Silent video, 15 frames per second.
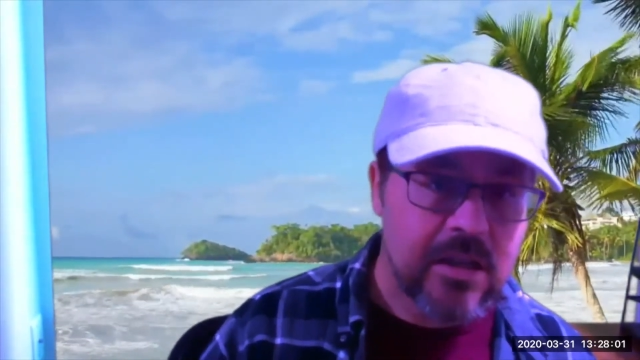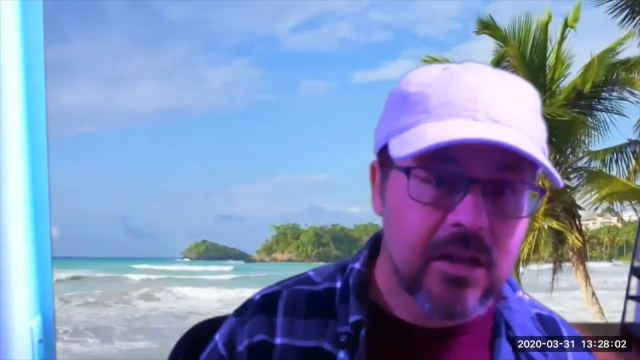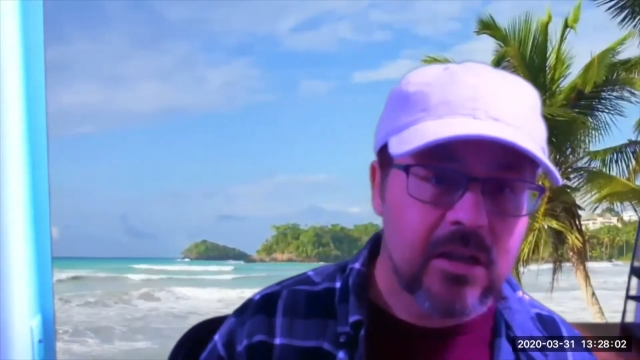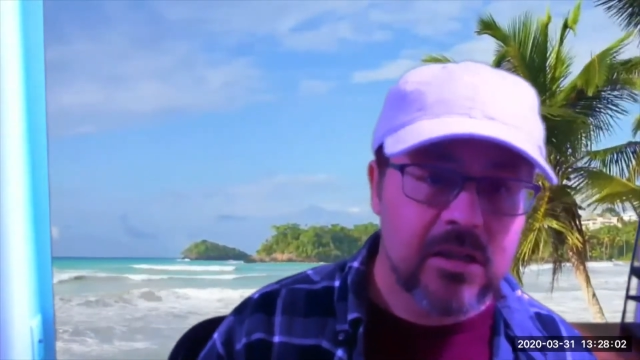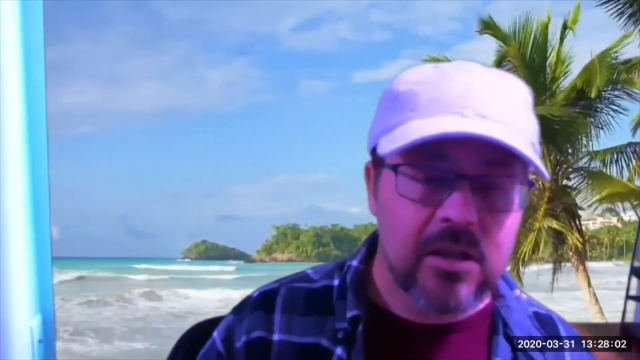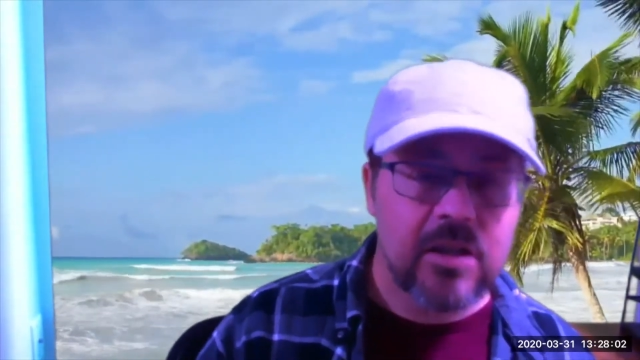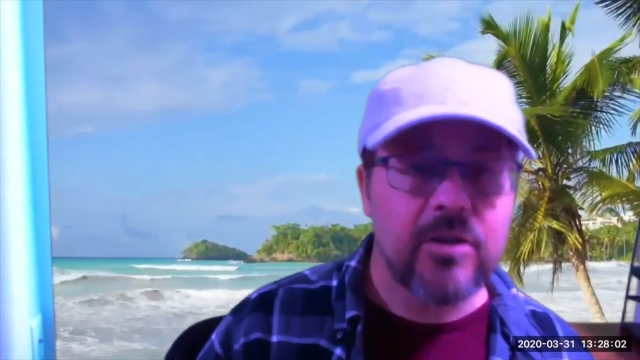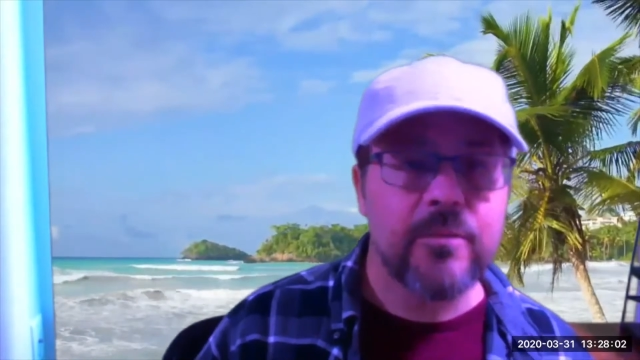
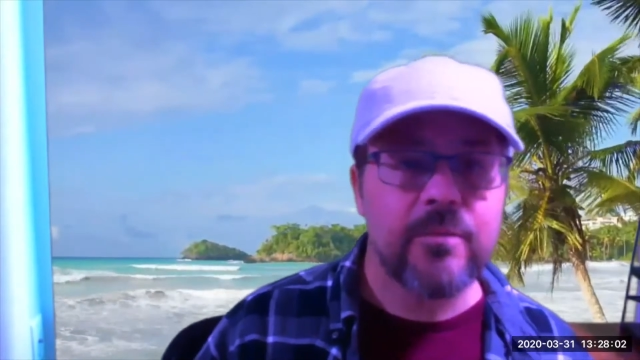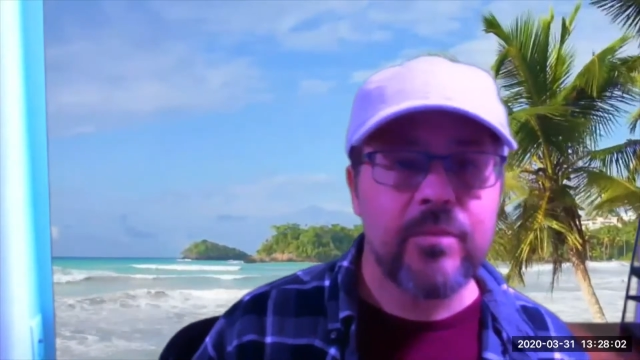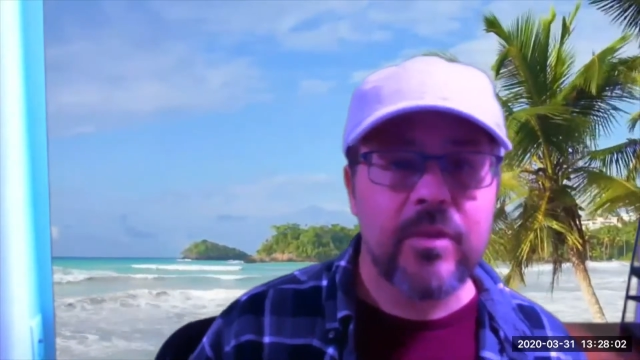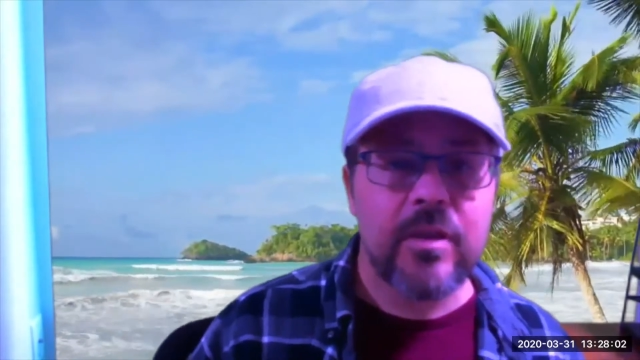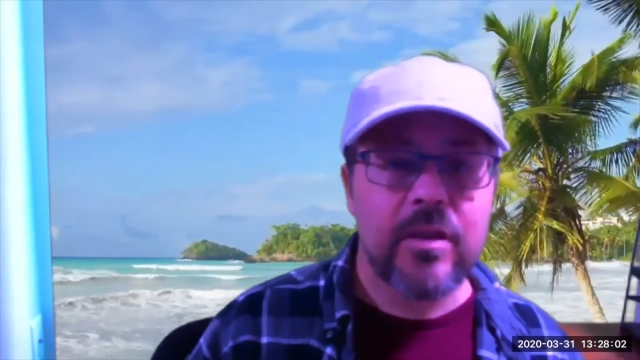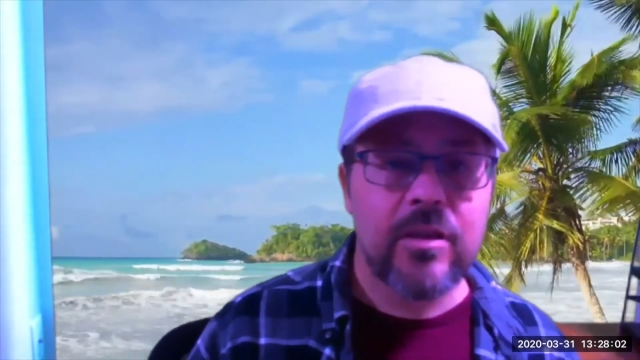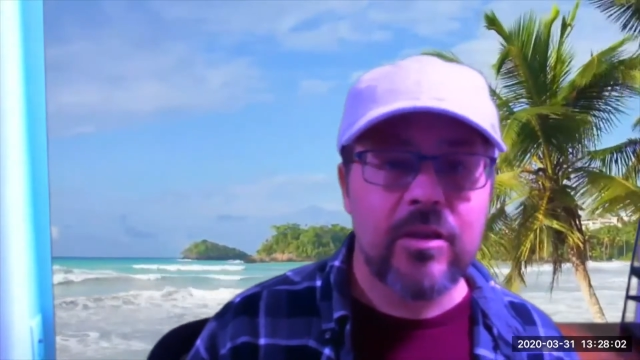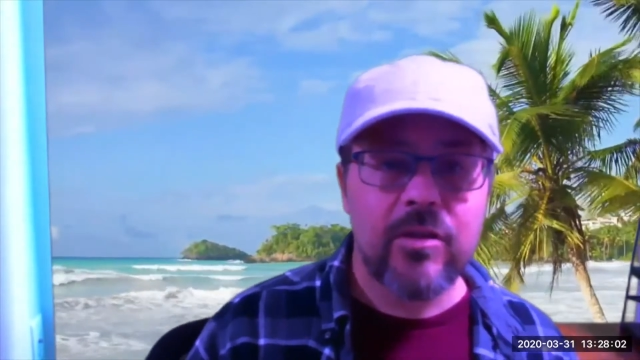So
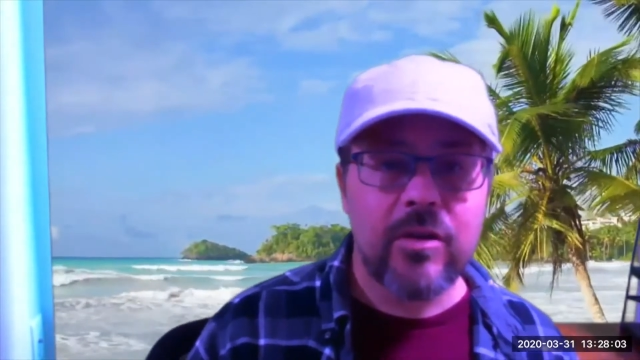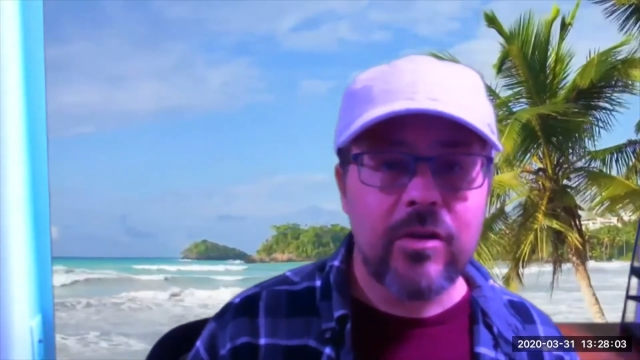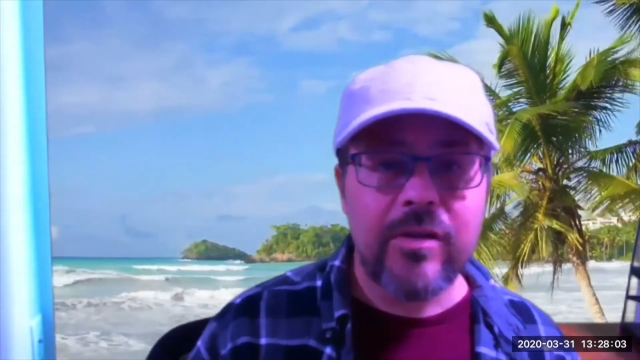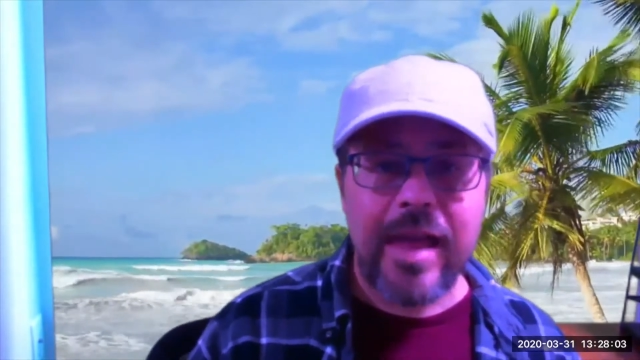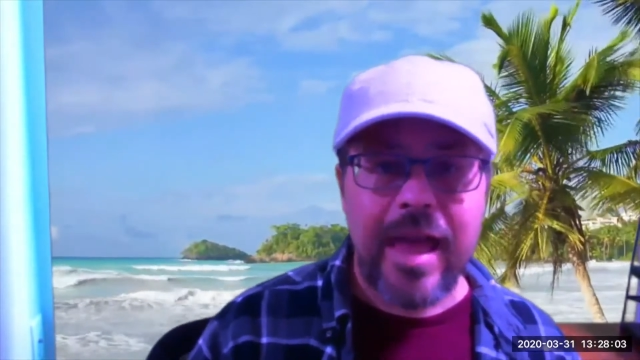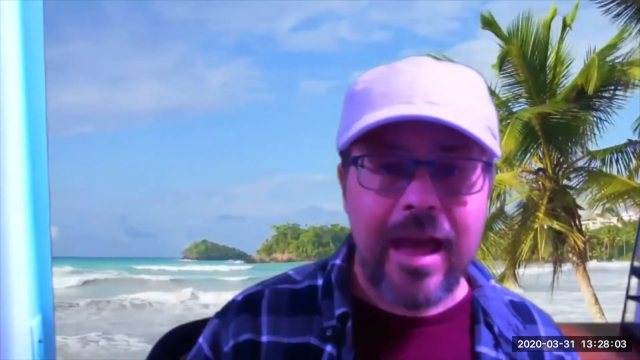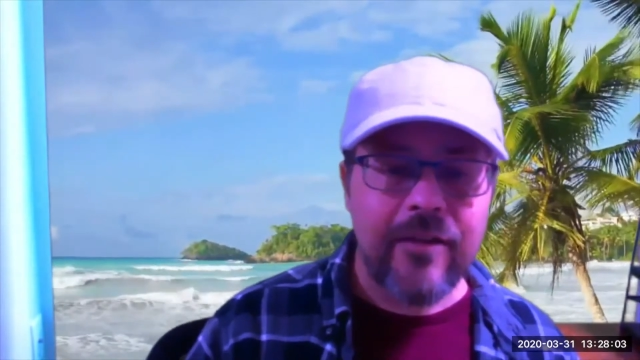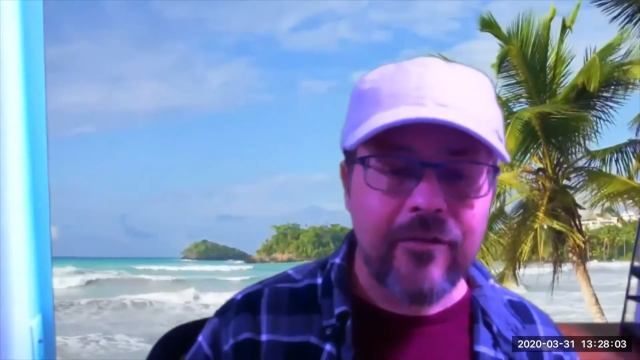you don't
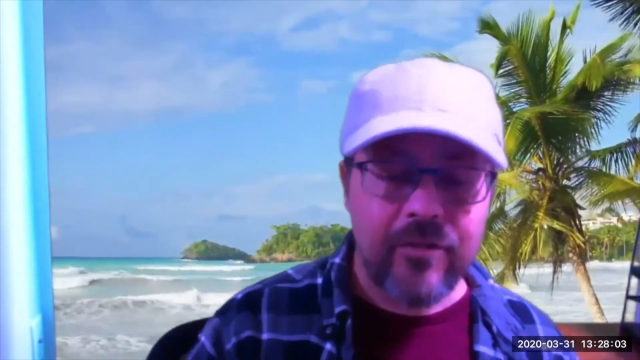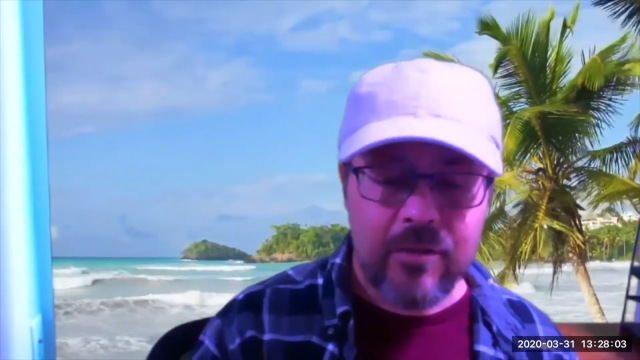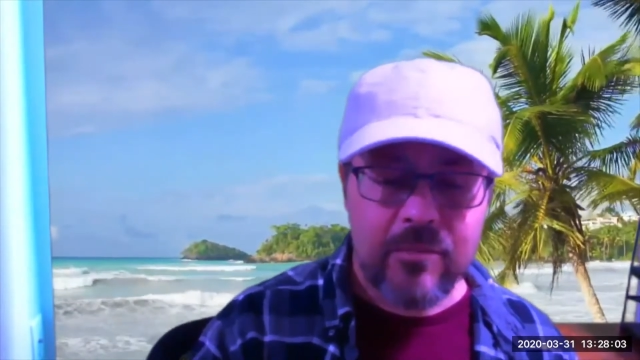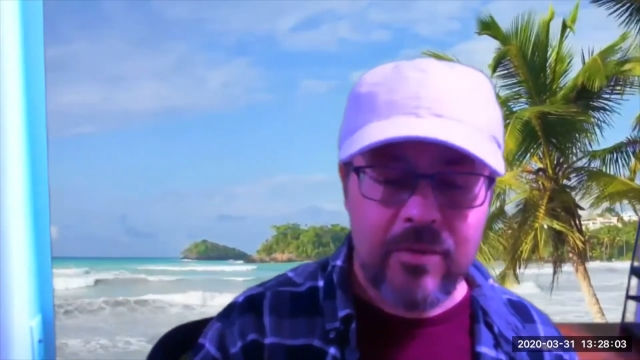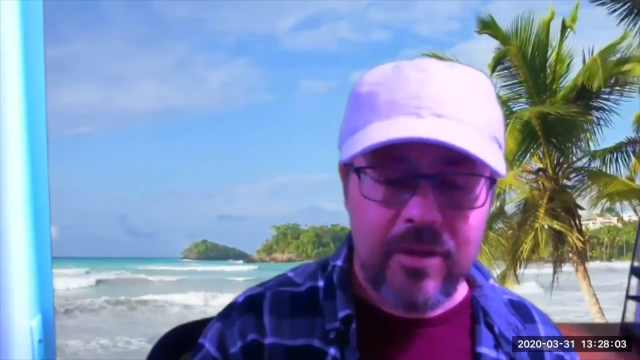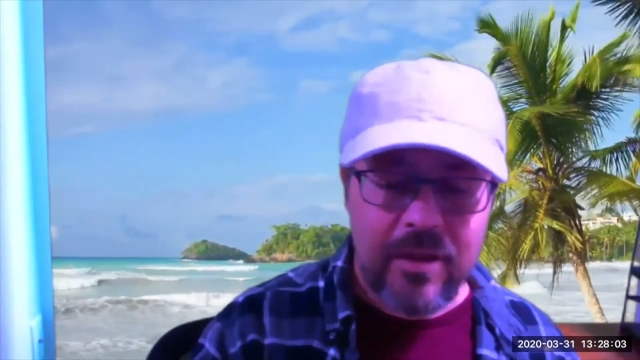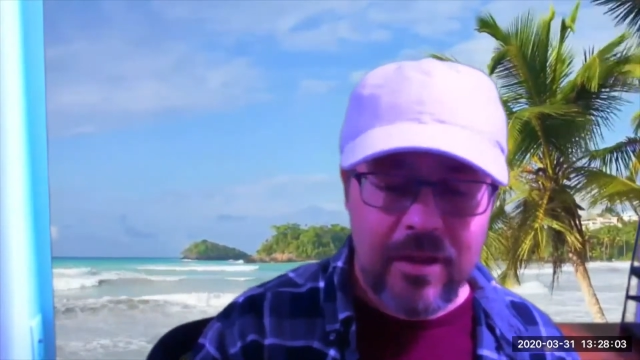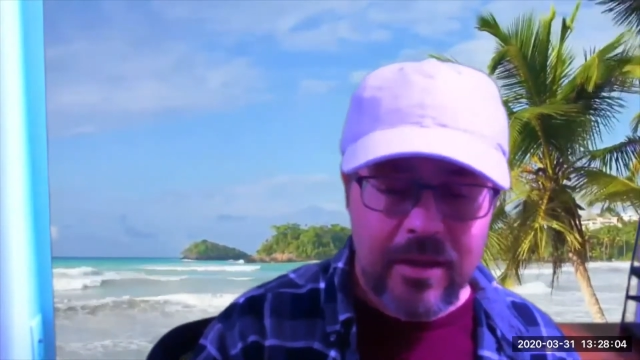have to
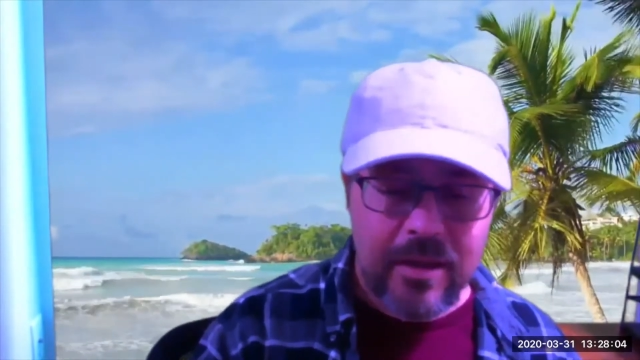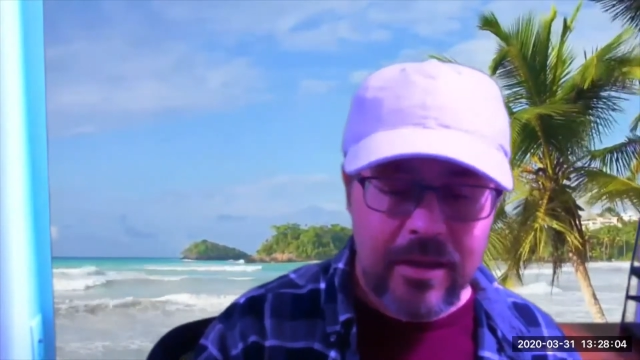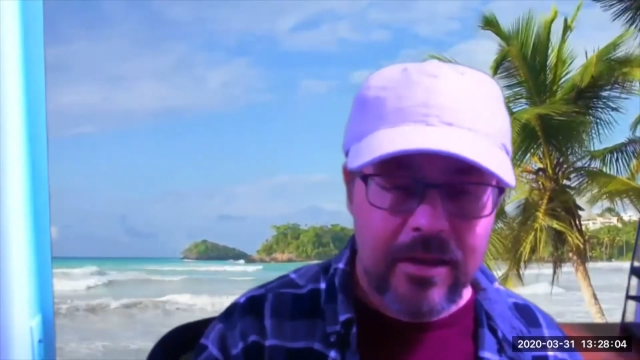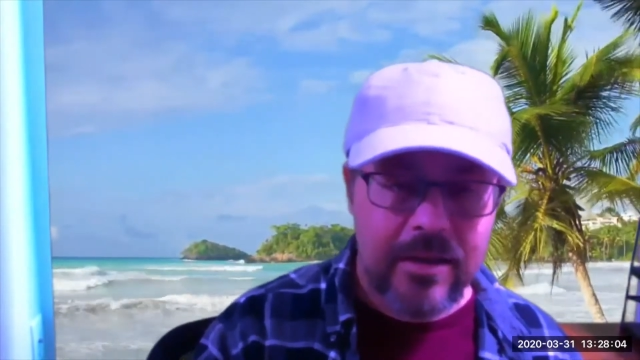be